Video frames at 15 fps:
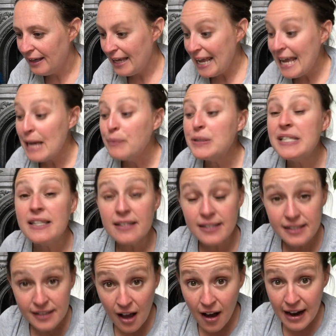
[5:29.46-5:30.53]
He was the
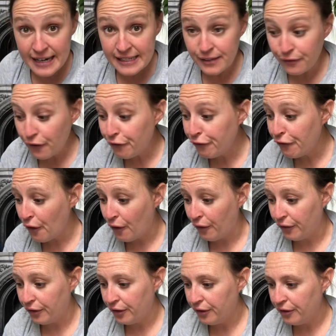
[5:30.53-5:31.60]
size of a
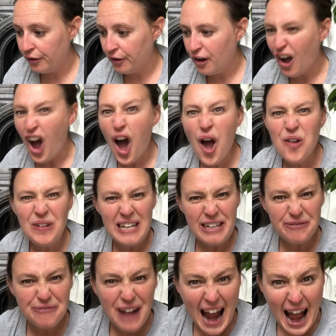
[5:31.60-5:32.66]
frog, only
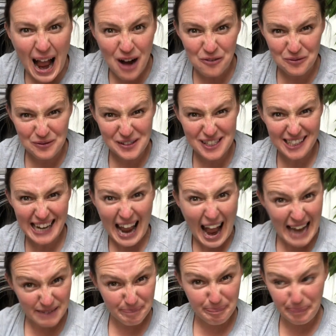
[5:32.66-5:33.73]
round
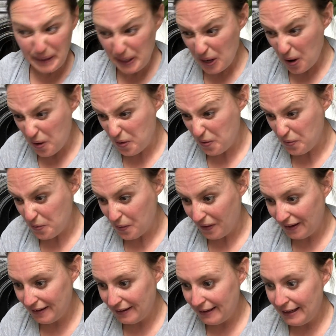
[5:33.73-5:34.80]
and blue.
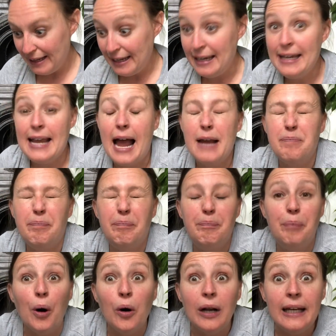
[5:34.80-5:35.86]
He had
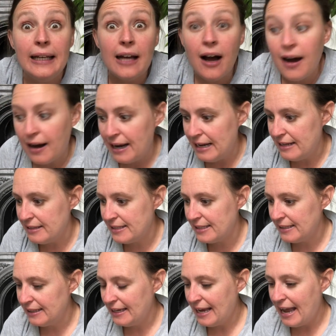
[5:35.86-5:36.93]
boggly eyes
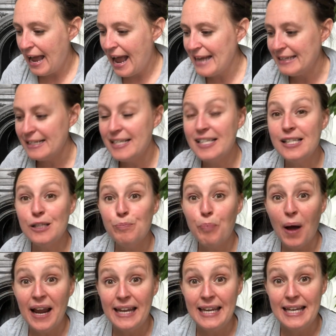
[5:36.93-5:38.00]
and a
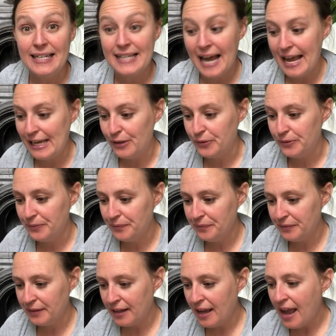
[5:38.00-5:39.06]
spiky tail.
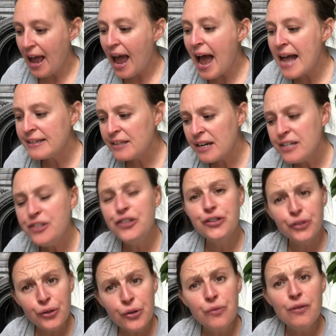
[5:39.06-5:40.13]
And I
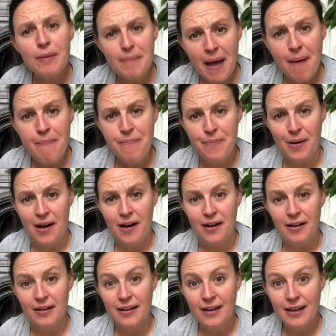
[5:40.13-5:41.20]
do
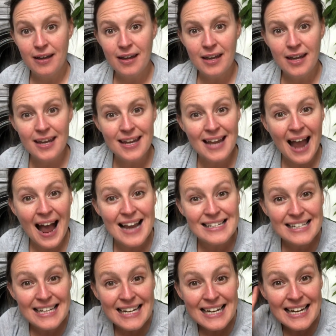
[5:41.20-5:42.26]
remember he had
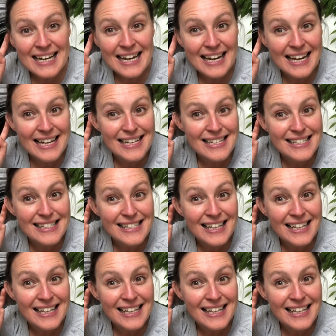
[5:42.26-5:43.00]
ears